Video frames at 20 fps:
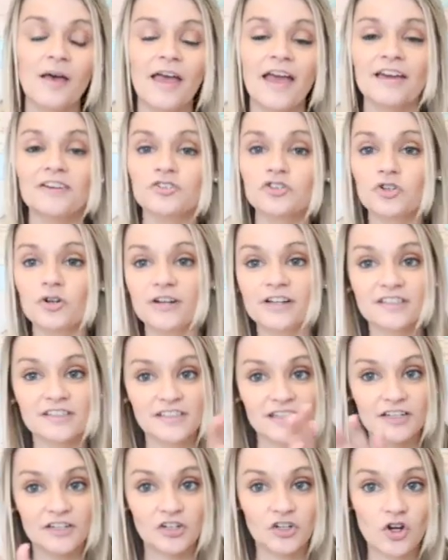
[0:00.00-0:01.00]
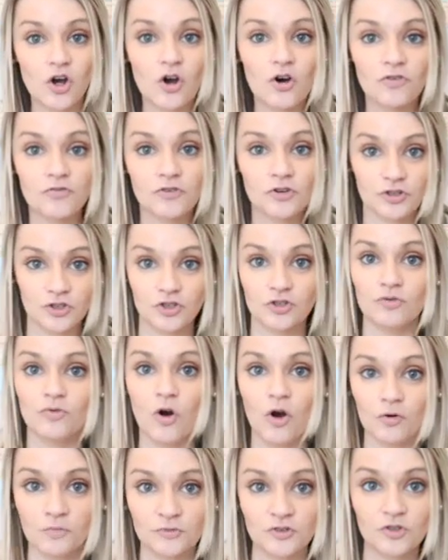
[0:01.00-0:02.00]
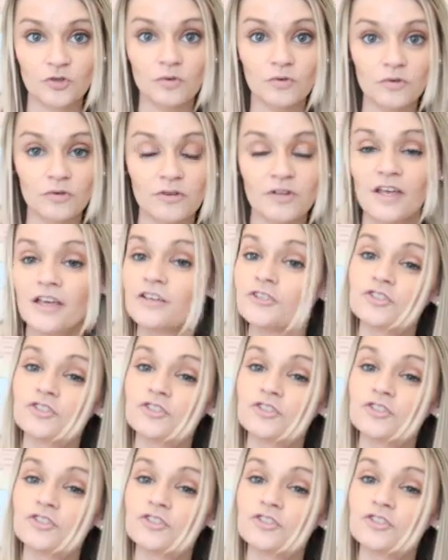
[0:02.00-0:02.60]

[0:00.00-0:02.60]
and translated over to homeschool.